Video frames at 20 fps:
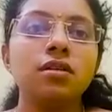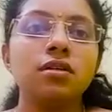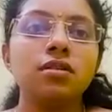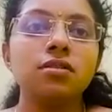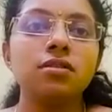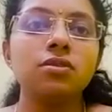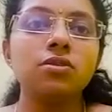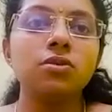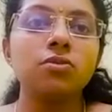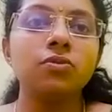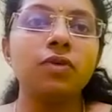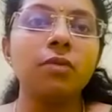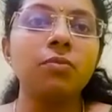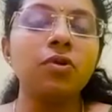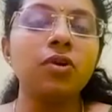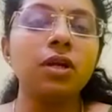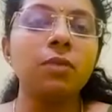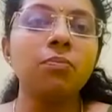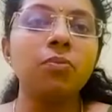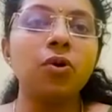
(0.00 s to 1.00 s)
So one
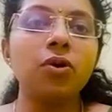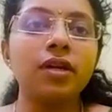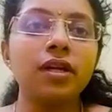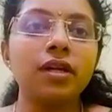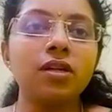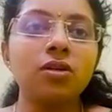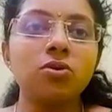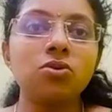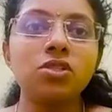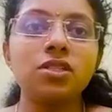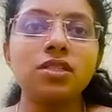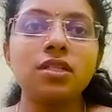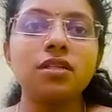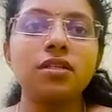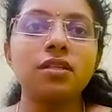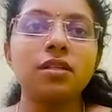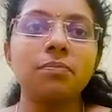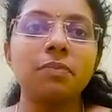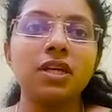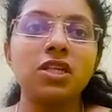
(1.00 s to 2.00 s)
more important
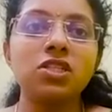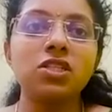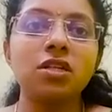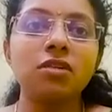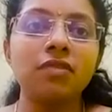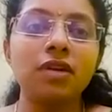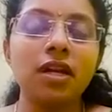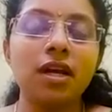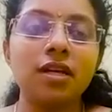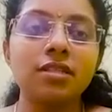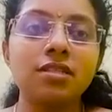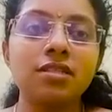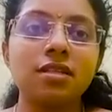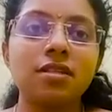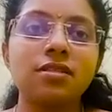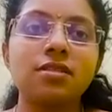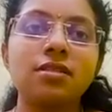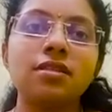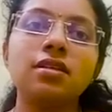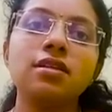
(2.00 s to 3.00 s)
question the patient will ask
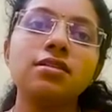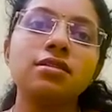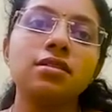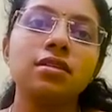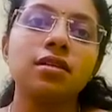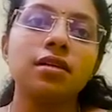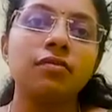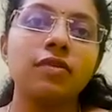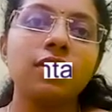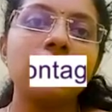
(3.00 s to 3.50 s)
us is whether